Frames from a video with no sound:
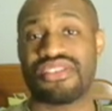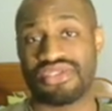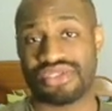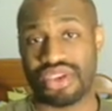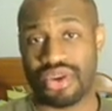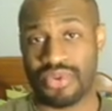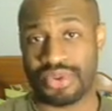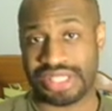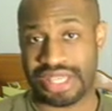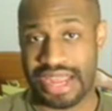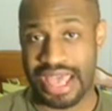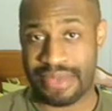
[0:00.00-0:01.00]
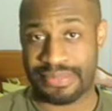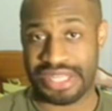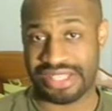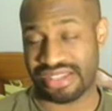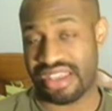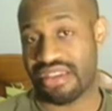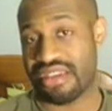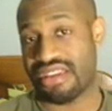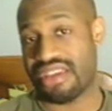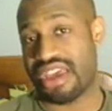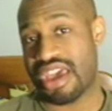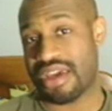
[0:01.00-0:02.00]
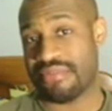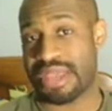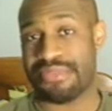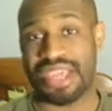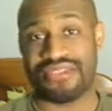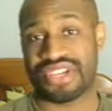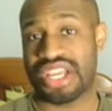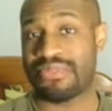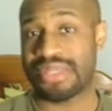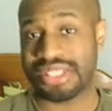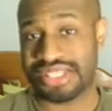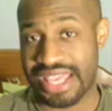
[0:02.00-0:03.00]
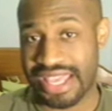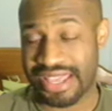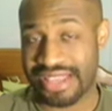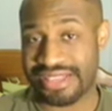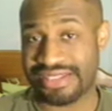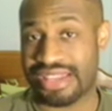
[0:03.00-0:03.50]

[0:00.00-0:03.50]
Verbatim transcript: So what's going to happen is maybe every couple of days,